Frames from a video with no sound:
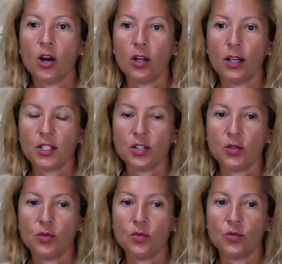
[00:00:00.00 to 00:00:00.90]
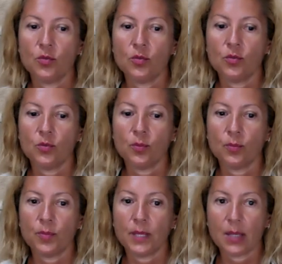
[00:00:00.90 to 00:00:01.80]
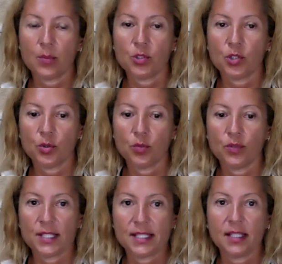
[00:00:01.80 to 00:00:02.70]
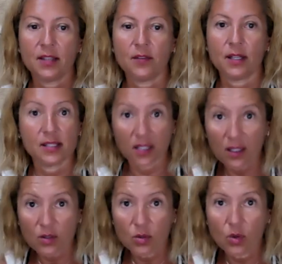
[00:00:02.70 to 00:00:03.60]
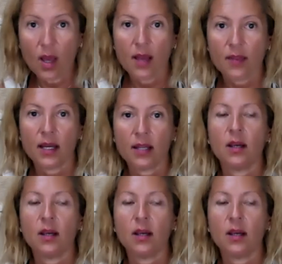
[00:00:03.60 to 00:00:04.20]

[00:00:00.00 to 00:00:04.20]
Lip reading: like to be able to receive a signal that,